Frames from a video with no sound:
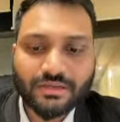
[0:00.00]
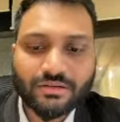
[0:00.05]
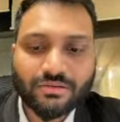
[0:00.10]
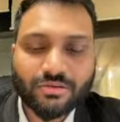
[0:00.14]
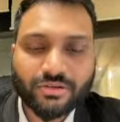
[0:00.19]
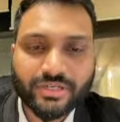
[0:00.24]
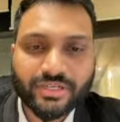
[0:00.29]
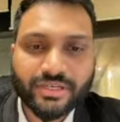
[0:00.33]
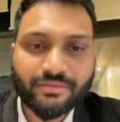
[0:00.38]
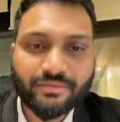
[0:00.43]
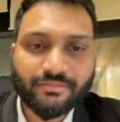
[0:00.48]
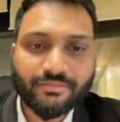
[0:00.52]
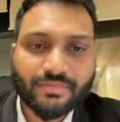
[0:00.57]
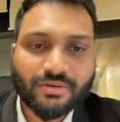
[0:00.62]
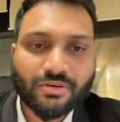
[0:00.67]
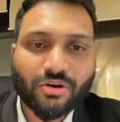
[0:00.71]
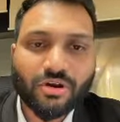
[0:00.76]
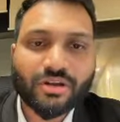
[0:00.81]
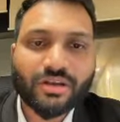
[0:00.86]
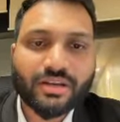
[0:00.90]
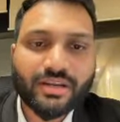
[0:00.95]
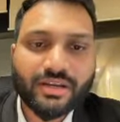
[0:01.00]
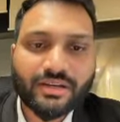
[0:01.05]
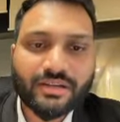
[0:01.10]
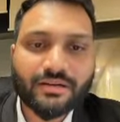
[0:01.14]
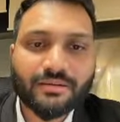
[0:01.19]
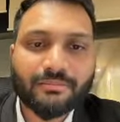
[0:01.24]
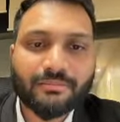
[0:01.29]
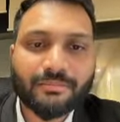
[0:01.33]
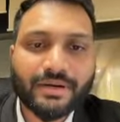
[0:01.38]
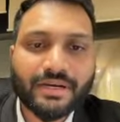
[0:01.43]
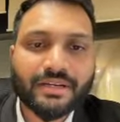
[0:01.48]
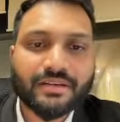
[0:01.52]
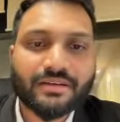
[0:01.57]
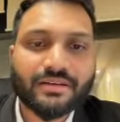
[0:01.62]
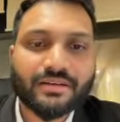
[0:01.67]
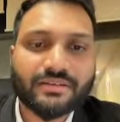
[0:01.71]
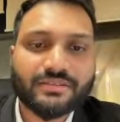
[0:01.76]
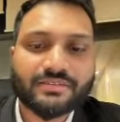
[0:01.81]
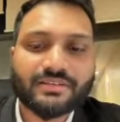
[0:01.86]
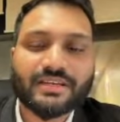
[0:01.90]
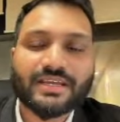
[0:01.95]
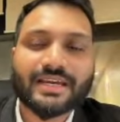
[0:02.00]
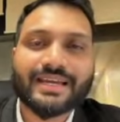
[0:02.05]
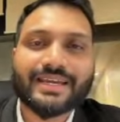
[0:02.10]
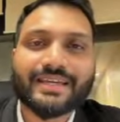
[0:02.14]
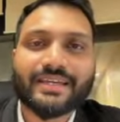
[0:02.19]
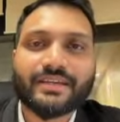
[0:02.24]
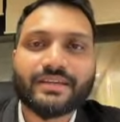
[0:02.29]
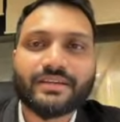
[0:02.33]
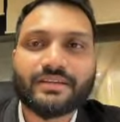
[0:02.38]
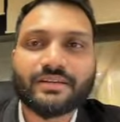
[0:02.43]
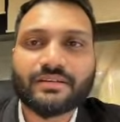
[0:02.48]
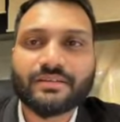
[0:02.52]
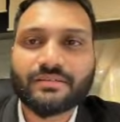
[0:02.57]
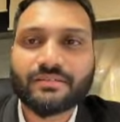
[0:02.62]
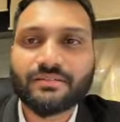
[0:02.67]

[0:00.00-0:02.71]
Okay, online compilers like,